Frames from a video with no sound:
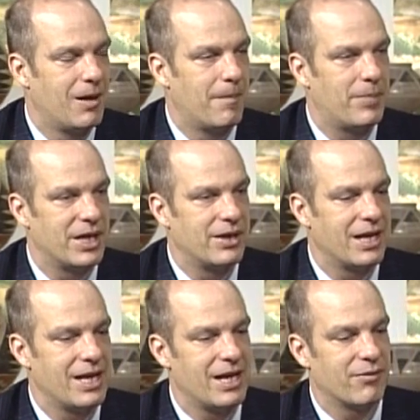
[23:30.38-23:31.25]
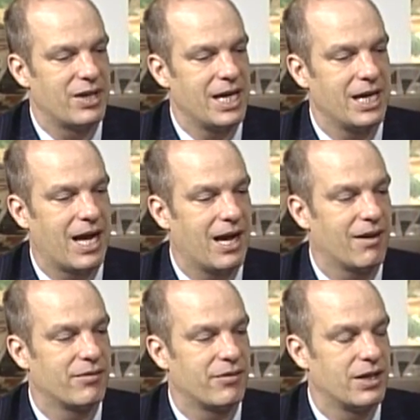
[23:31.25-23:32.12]
but if they
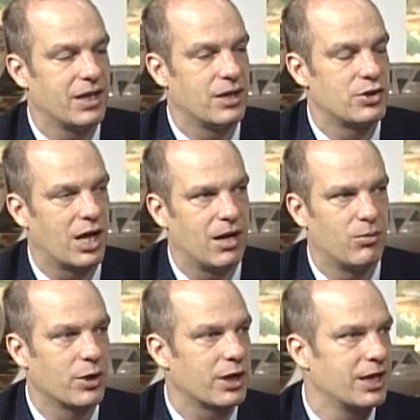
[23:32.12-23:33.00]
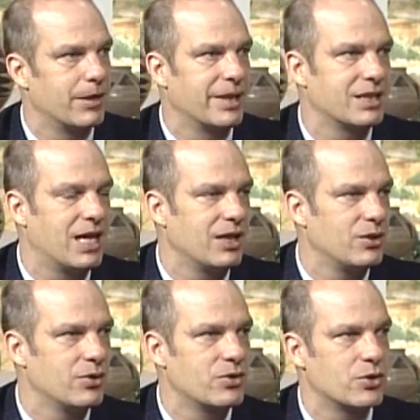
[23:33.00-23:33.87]
have a job working at
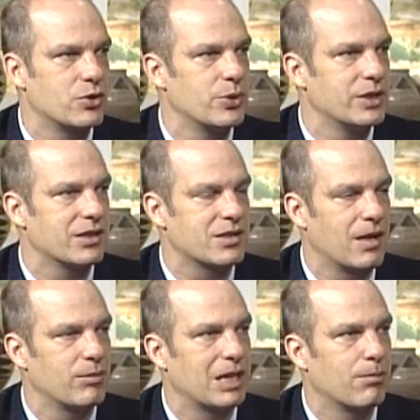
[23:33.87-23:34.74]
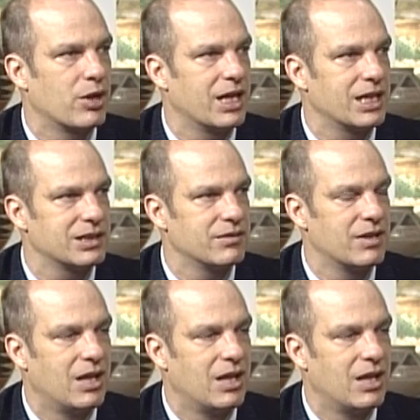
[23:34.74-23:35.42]
McDonald's or doing something productive,